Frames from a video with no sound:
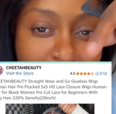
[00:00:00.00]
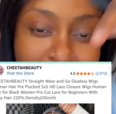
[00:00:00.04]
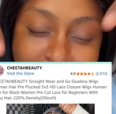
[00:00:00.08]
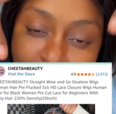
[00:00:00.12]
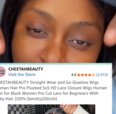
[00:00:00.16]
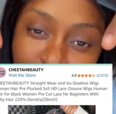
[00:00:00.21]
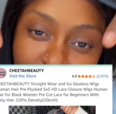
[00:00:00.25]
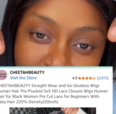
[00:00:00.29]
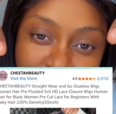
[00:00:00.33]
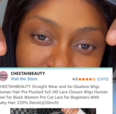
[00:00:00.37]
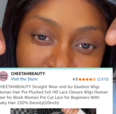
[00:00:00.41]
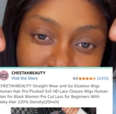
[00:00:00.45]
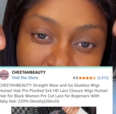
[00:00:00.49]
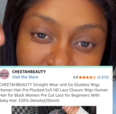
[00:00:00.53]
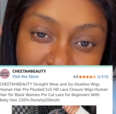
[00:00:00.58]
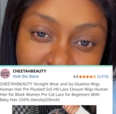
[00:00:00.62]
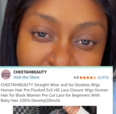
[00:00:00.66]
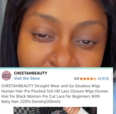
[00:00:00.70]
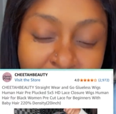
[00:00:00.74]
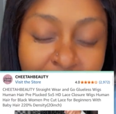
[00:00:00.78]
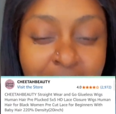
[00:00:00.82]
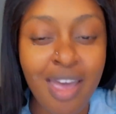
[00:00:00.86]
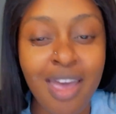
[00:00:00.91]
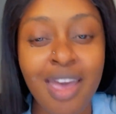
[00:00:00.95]
Amazon
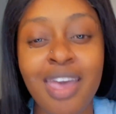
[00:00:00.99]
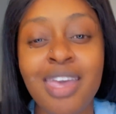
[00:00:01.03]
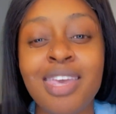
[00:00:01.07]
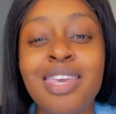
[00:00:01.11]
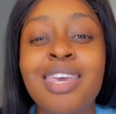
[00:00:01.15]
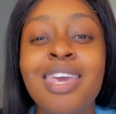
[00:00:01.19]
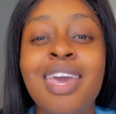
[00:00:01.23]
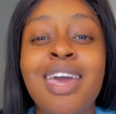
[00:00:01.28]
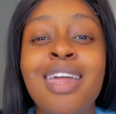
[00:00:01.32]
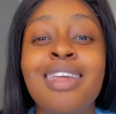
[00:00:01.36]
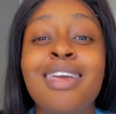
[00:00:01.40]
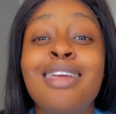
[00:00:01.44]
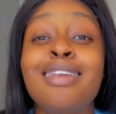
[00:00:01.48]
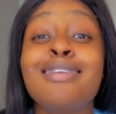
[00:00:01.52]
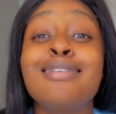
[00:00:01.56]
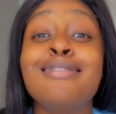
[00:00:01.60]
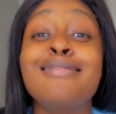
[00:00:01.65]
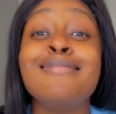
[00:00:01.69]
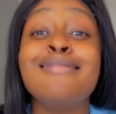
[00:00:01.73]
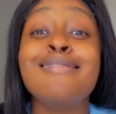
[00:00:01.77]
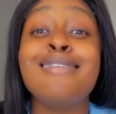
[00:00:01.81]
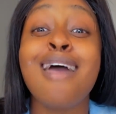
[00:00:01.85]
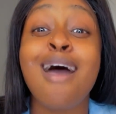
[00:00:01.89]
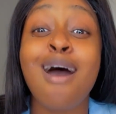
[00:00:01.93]
and get it
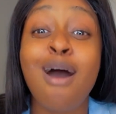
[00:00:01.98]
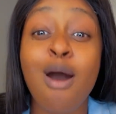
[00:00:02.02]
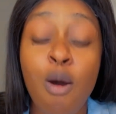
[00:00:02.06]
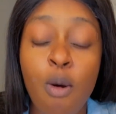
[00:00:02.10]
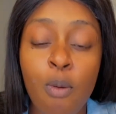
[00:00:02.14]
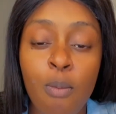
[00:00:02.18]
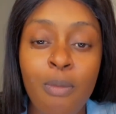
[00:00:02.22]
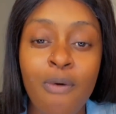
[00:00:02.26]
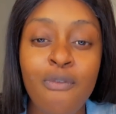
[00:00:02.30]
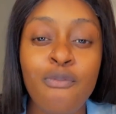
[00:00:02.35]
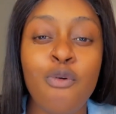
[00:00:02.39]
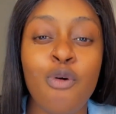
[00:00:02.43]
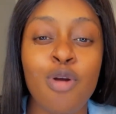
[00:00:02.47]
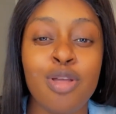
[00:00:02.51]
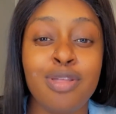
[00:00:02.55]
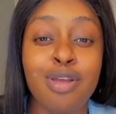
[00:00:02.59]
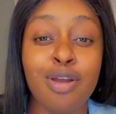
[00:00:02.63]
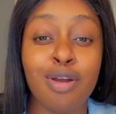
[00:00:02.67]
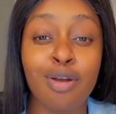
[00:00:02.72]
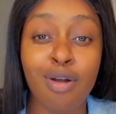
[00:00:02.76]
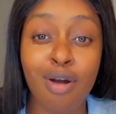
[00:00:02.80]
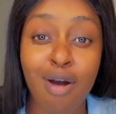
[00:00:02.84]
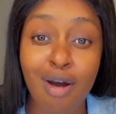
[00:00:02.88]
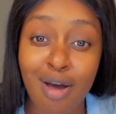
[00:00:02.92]
now before
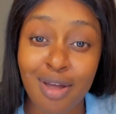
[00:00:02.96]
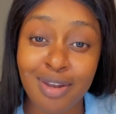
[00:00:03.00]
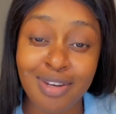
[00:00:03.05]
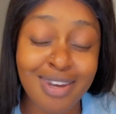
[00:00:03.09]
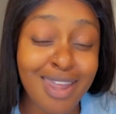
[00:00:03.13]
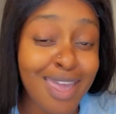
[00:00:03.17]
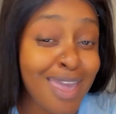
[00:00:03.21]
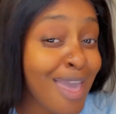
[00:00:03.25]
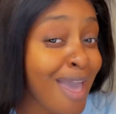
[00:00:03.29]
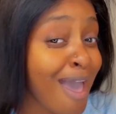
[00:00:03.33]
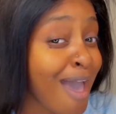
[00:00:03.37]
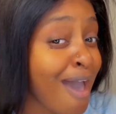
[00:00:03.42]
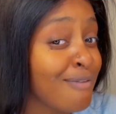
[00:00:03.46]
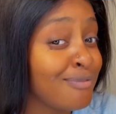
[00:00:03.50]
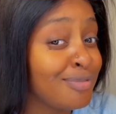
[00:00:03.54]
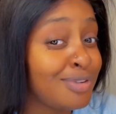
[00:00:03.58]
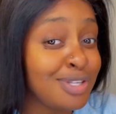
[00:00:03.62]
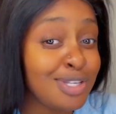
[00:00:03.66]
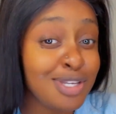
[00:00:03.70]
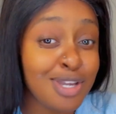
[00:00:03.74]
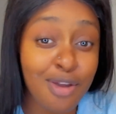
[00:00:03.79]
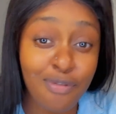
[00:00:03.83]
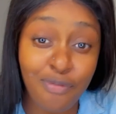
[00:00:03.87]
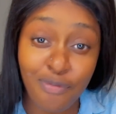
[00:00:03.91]
they're gone. They
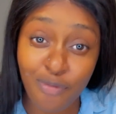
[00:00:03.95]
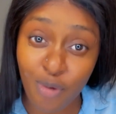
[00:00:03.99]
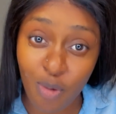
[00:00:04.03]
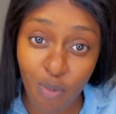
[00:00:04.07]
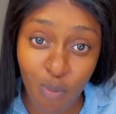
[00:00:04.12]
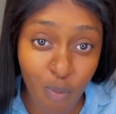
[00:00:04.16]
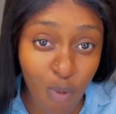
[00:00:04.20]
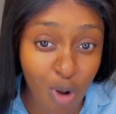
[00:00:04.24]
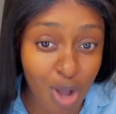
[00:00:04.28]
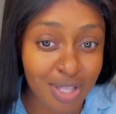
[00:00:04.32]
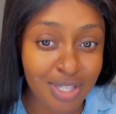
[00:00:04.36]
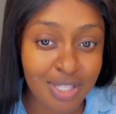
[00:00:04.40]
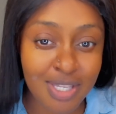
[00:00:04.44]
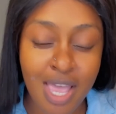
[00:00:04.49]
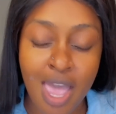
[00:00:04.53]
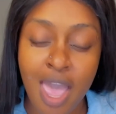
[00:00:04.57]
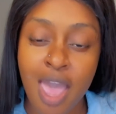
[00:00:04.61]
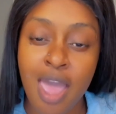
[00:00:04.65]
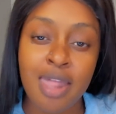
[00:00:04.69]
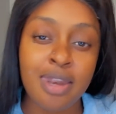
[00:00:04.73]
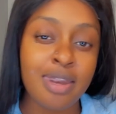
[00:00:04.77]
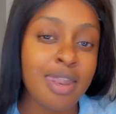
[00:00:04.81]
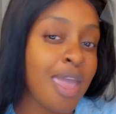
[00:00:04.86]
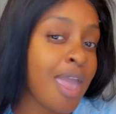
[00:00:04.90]
have different ones.
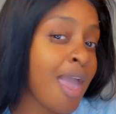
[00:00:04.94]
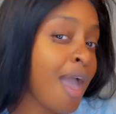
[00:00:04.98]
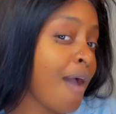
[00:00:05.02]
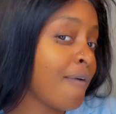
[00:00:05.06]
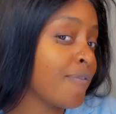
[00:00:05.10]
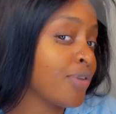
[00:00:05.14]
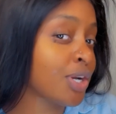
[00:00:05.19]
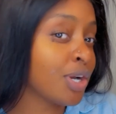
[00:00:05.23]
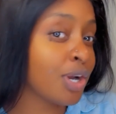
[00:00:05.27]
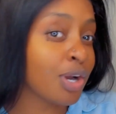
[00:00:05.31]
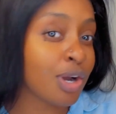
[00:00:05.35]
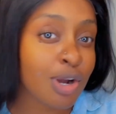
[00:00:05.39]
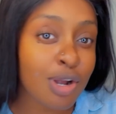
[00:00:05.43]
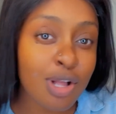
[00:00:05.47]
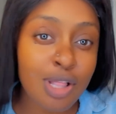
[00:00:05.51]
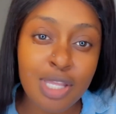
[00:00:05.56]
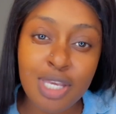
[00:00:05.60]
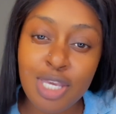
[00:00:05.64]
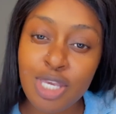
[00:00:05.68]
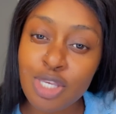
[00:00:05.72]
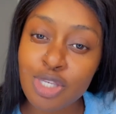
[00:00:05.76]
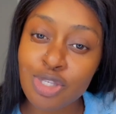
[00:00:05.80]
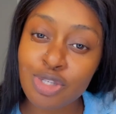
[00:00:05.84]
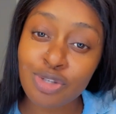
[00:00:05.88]
They have
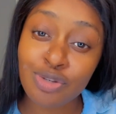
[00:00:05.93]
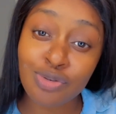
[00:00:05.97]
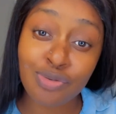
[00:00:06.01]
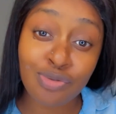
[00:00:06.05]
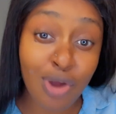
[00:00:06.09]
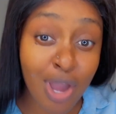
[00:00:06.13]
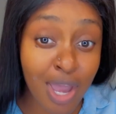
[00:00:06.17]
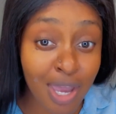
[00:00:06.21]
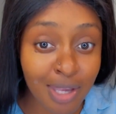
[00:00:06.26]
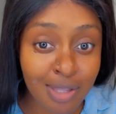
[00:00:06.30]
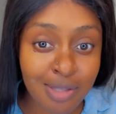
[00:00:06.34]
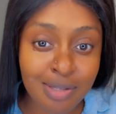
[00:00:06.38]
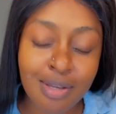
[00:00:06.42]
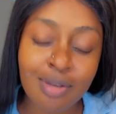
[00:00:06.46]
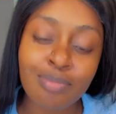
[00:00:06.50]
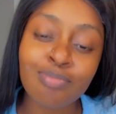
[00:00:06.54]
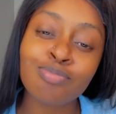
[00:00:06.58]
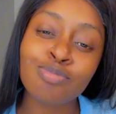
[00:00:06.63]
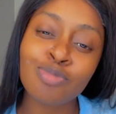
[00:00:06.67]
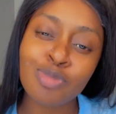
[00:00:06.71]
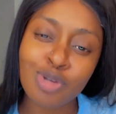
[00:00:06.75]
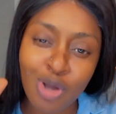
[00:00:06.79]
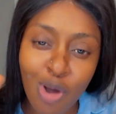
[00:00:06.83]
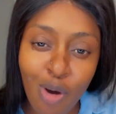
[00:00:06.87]
curly, straight.
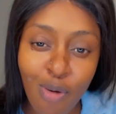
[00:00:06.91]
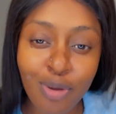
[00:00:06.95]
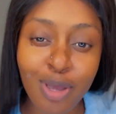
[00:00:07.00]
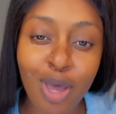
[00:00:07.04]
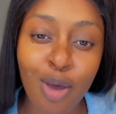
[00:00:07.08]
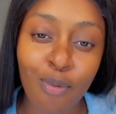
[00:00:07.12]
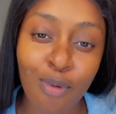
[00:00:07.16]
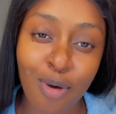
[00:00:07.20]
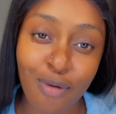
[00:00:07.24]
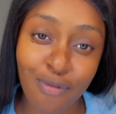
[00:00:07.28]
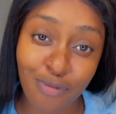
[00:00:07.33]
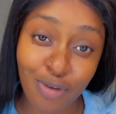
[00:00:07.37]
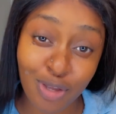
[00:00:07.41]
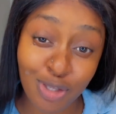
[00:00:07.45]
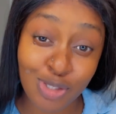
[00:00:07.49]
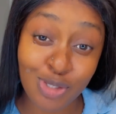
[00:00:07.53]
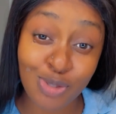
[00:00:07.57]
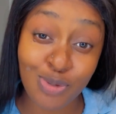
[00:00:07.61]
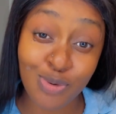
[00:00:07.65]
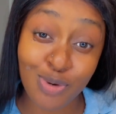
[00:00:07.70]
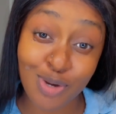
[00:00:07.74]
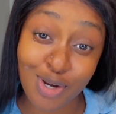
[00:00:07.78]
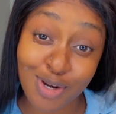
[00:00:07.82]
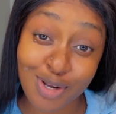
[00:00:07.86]
Go get what fits
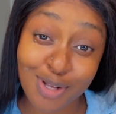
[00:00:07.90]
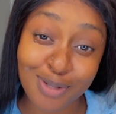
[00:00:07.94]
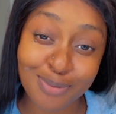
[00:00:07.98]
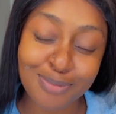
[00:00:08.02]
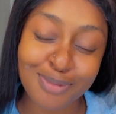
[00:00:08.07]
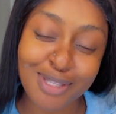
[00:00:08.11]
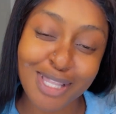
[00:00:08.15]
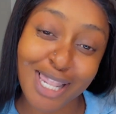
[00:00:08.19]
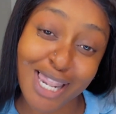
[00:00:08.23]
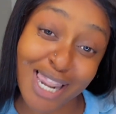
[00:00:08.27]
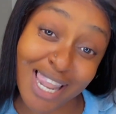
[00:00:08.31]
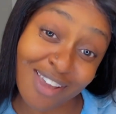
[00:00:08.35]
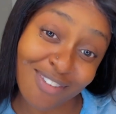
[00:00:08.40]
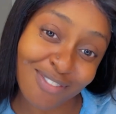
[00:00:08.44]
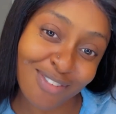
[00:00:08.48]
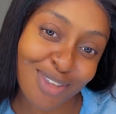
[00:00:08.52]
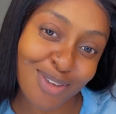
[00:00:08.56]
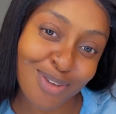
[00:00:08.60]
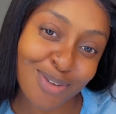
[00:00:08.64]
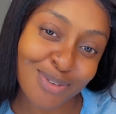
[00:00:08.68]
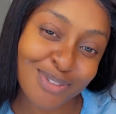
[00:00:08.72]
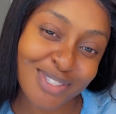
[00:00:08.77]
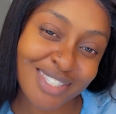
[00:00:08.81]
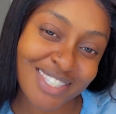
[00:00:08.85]
you, girl. Love
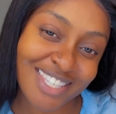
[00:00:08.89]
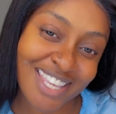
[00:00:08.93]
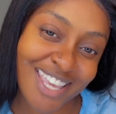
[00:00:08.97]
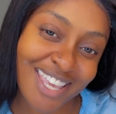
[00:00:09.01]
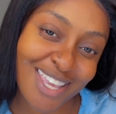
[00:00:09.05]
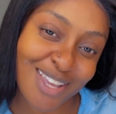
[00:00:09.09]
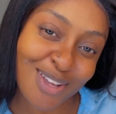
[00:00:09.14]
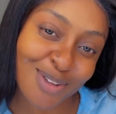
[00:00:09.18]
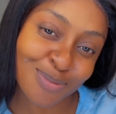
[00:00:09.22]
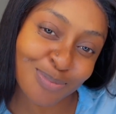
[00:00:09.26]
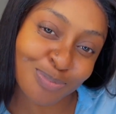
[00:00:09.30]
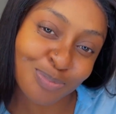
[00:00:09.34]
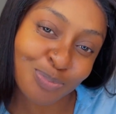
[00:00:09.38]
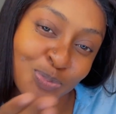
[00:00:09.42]
you. See you.